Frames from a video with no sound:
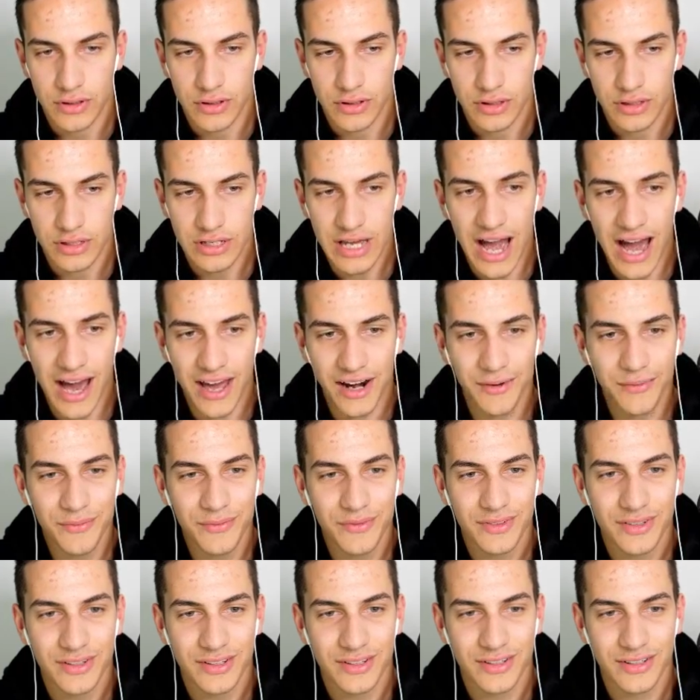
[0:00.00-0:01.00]
Got him.
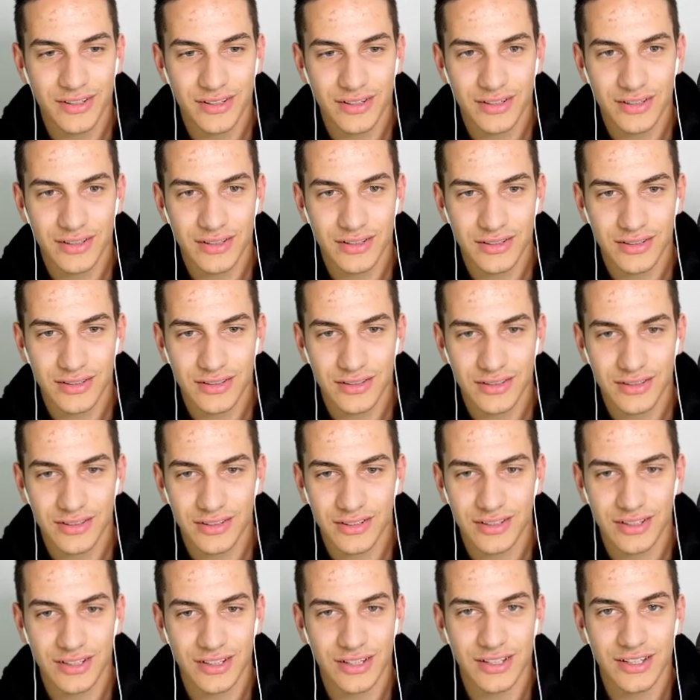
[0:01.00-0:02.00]

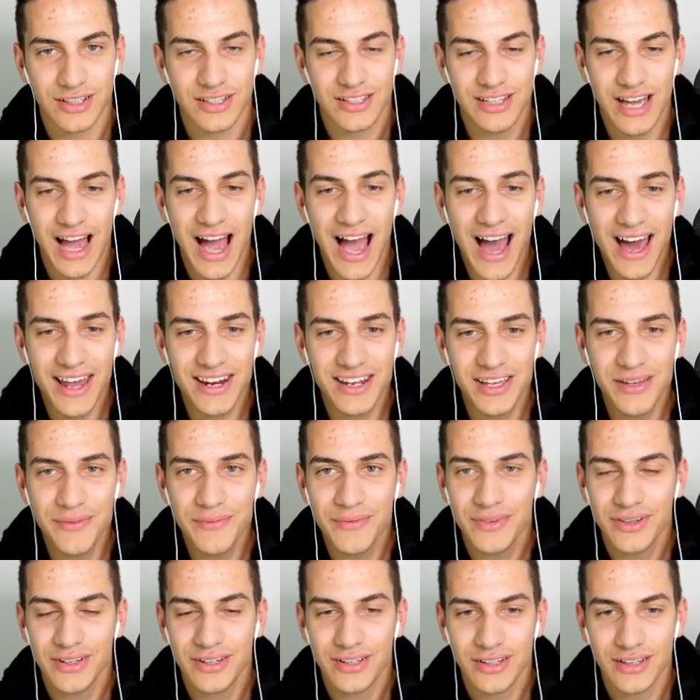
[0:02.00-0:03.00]
Got him.
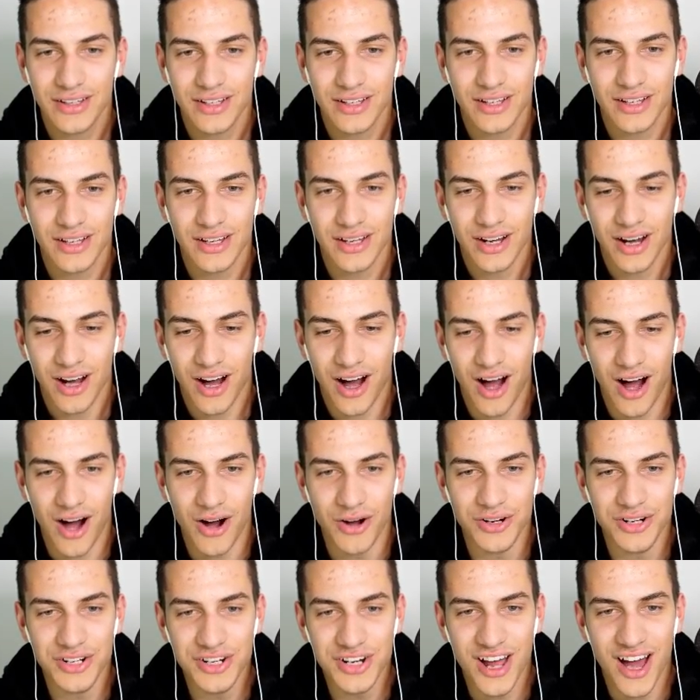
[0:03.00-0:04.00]
Oh,
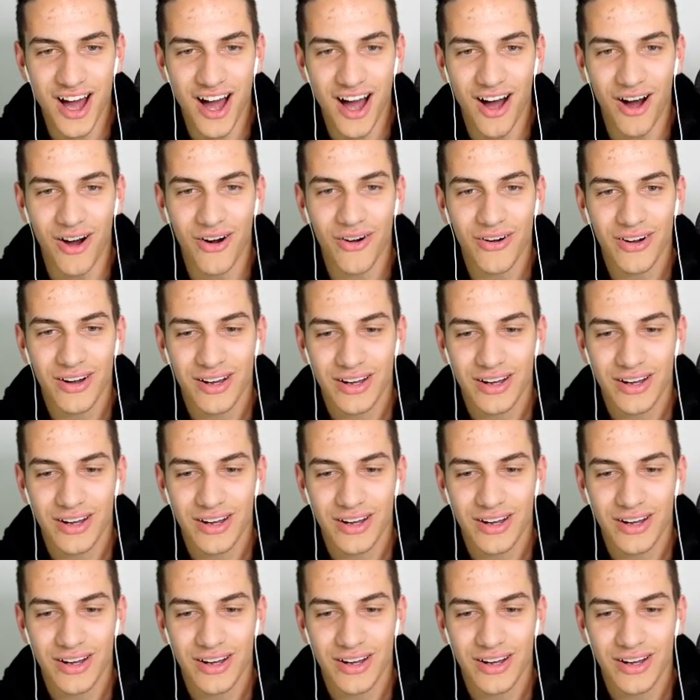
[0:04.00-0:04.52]
no.